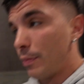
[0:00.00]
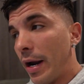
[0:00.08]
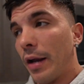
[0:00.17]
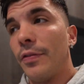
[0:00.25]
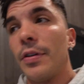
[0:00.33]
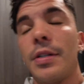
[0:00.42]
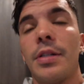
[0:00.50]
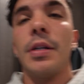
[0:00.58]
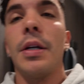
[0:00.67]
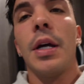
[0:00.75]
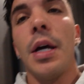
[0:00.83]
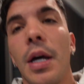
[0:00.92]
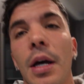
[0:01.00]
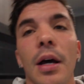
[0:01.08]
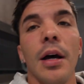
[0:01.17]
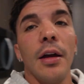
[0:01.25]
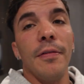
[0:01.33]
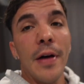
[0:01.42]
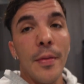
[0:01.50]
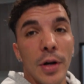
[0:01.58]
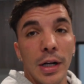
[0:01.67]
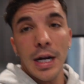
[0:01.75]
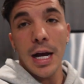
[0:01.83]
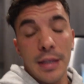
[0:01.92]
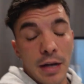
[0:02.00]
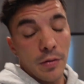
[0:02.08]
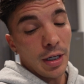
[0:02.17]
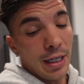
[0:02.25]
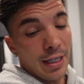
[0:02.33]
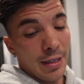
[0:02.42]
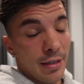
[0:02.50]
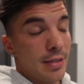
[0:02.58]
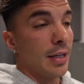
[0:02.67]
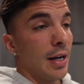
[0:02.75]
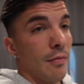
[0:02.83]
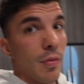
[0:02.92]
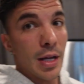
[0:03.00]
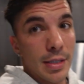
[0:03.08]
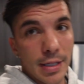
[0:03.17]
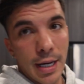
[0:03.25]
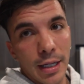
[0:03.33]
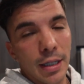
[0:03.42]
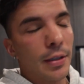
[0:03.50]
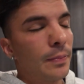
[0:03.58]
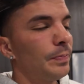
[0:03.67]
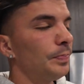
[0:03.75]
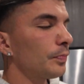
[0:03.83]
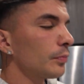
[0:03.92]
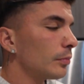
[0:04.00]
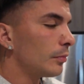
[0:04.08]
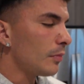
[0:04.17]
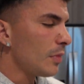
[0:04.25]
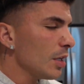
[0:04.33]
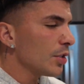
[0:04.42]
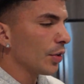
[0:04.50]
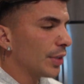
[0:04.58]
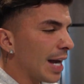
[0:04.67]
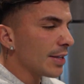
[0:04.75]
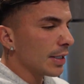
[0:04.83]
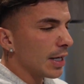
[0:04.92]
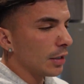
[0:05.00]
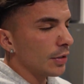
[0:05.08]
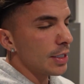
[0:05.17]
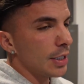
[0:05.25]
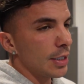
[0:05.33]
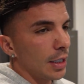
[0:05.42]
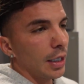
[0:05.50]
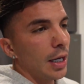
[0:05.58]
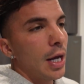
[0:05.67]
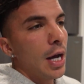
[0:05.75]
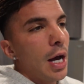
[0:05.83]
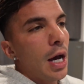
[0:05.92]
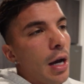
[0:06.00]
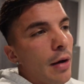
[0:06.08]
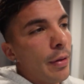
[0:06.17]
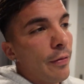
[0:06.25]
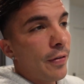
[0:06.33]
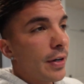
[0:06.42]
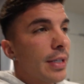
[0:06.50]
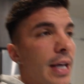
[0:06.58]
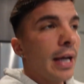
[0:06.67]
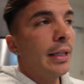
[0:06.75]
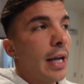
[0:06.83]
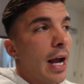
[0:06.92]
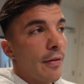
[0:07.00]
breakfast. If I'm on a cut, I will eat this in 1 second. So 1,000 calories easily. The first hack that I